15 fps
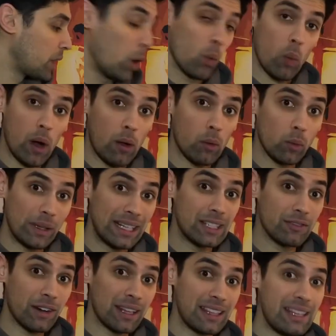Well, we need to
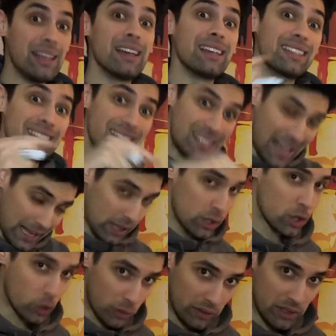find the second
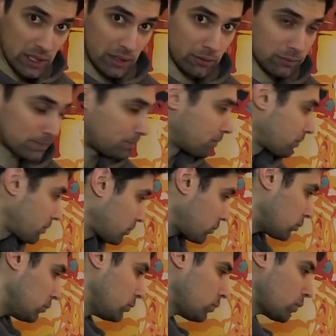derivative.
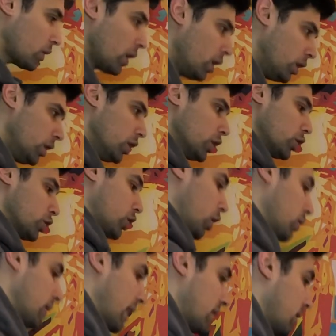So
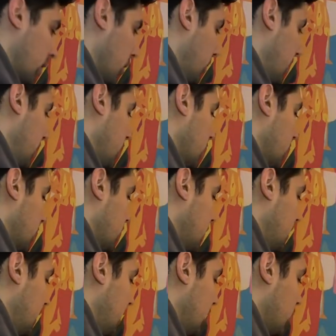that's going to be
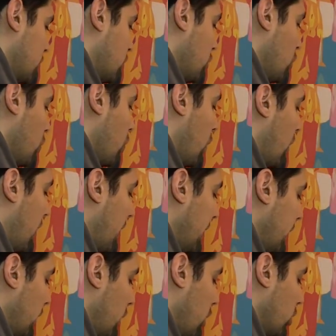d2y
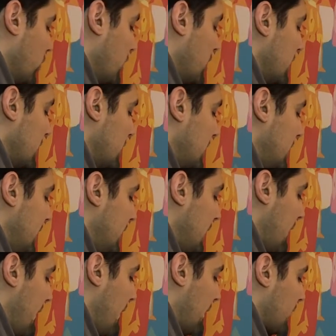over
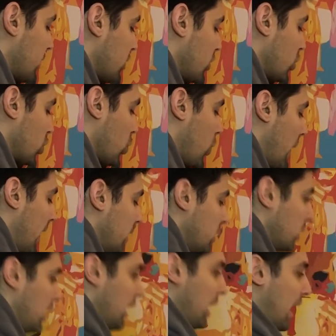dx squared,
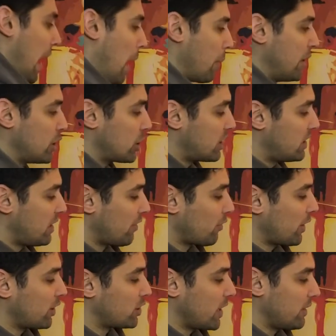and we just
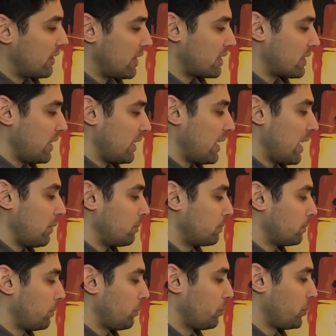differentiate this again.
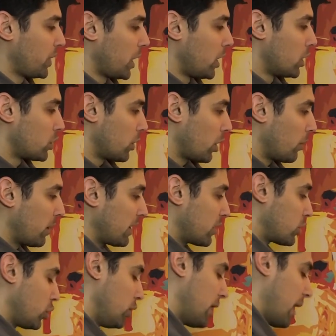So we're going to bring the
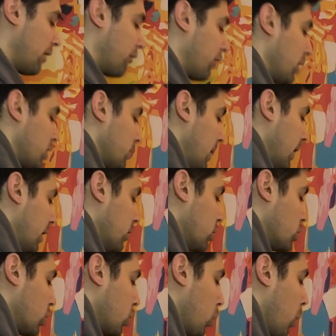2 down in front to make it
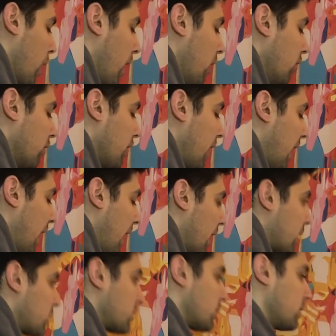
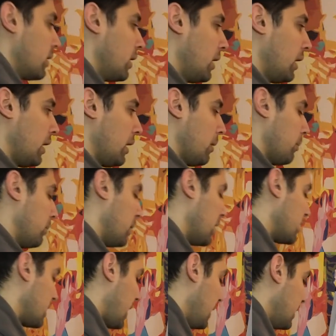12x plus
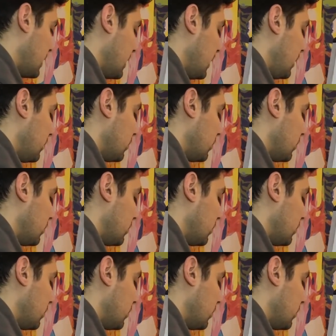18.